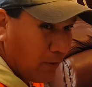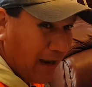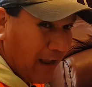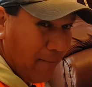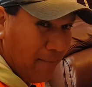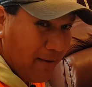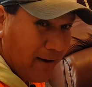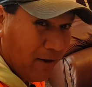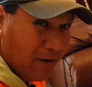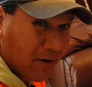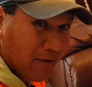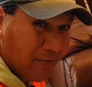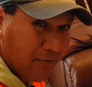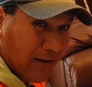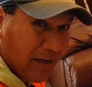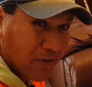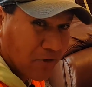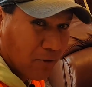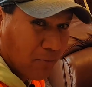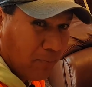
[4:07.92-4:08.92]
I'm here to
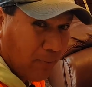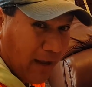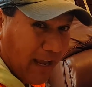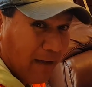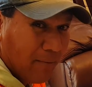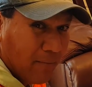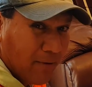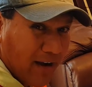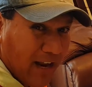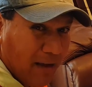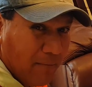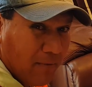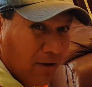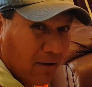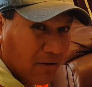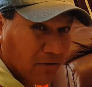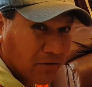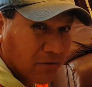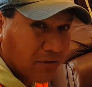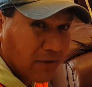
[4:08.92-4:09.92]
fix your plight, but I'm
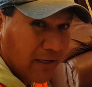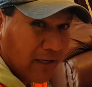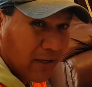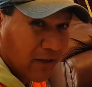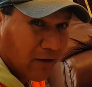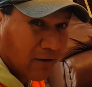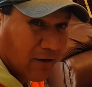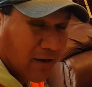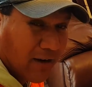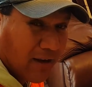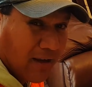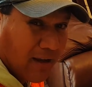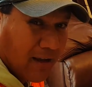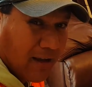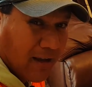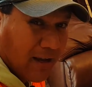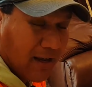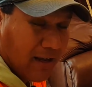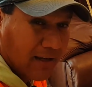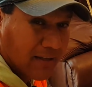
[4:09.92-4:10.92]
also here
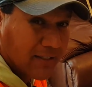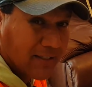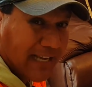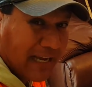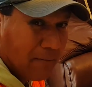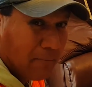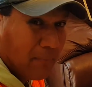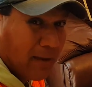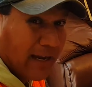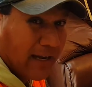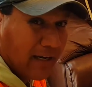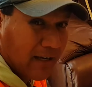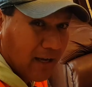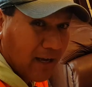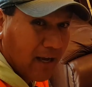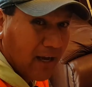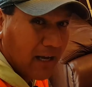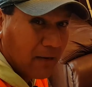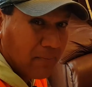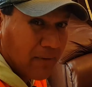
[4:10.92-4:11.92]
uh, sent by
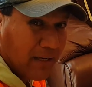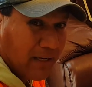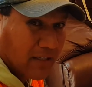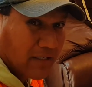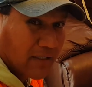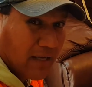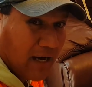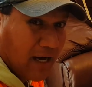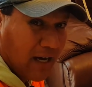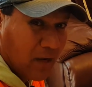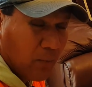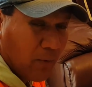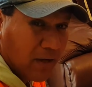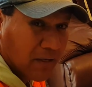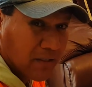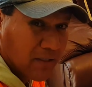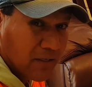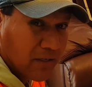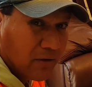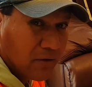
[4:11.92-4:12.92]
God, because God
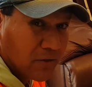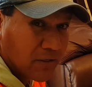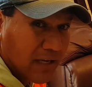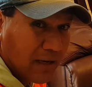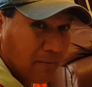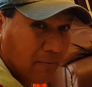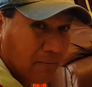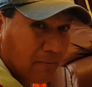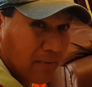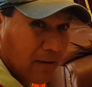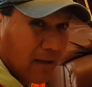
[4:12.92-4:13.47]
wants to do something